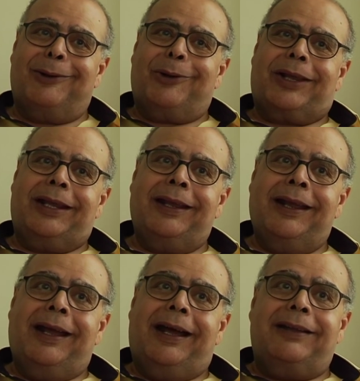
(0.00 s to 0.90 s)
okay,
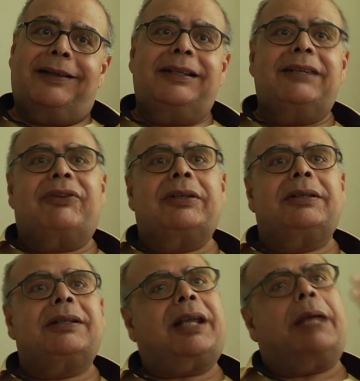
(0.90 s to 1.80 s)
and they
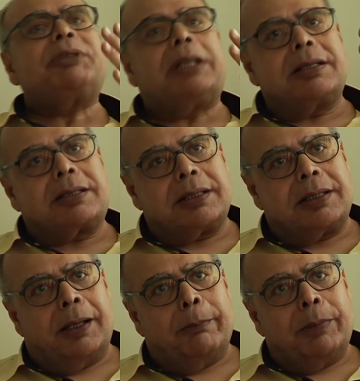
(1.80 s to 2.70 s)
defended the capitalist
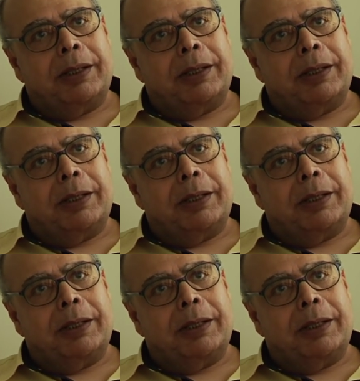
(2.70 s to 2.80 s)
Islam.